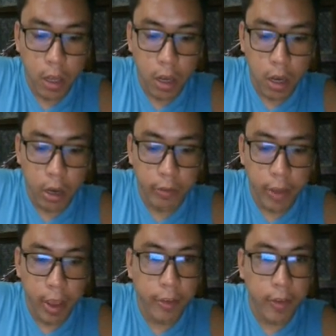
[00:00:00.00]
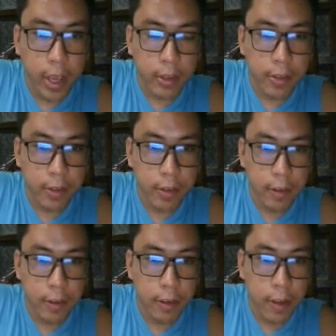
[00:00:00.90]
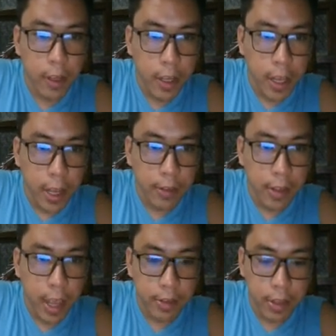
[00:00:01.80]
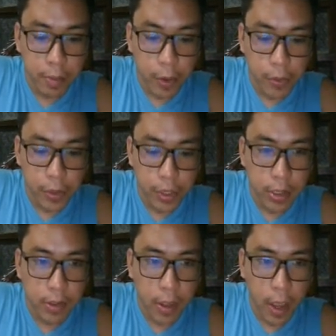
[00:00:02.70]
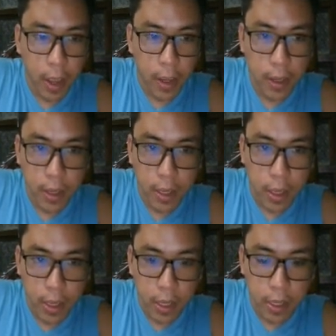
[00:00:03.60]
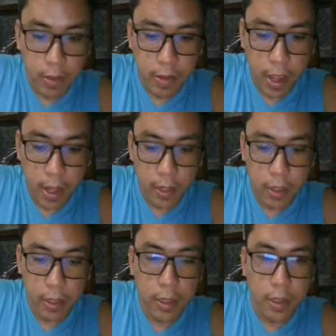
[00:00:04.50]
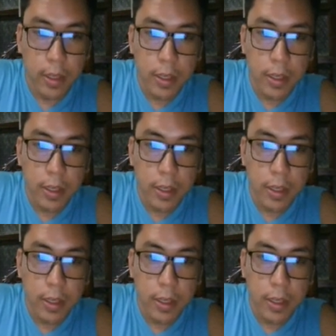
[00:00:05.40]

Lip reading: of f of x as x approaches a is L,